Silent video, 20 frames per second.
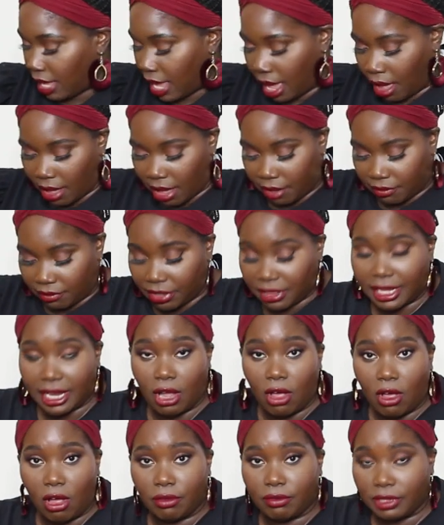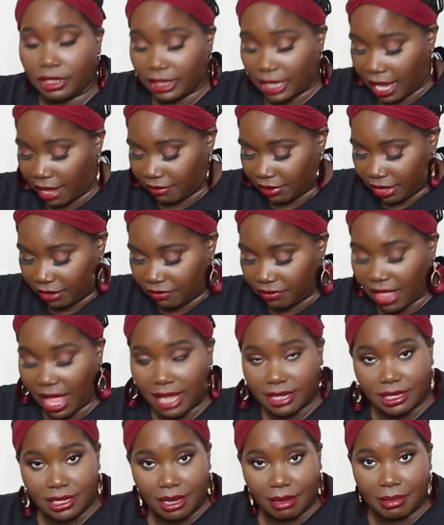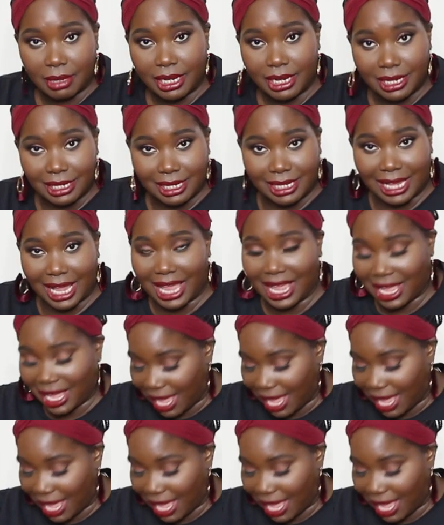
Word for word: However, they all really have like flat stomachs.